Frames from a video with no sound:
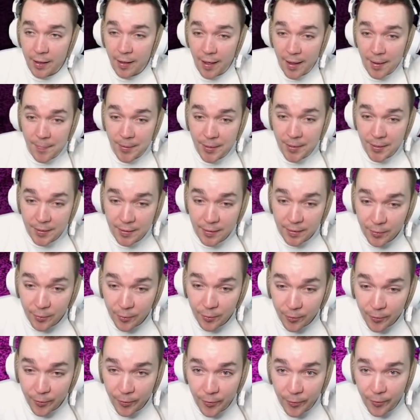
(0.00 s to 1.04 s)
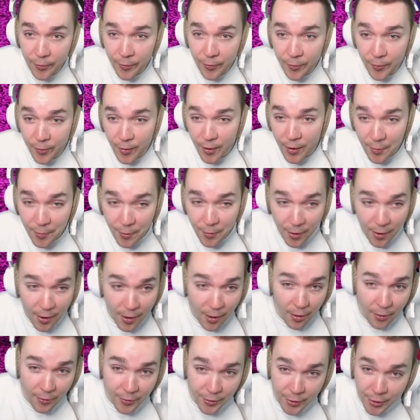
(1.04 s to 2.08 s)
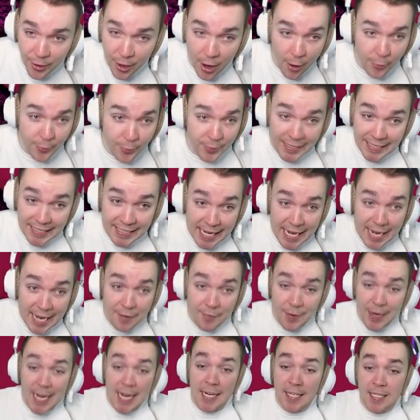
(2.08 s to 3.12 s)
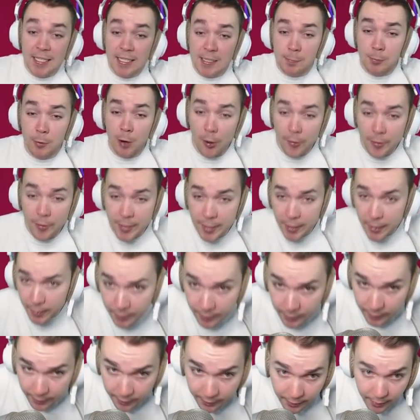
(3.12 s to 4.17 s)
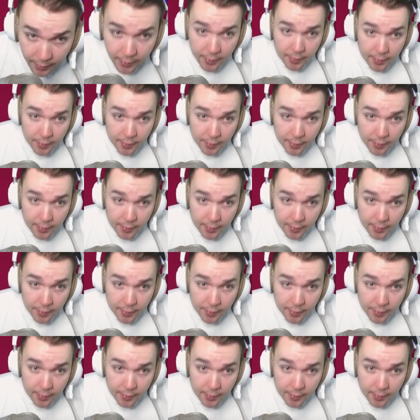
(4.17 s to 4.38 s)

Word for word: I'm in the, oh no, the TV's broken.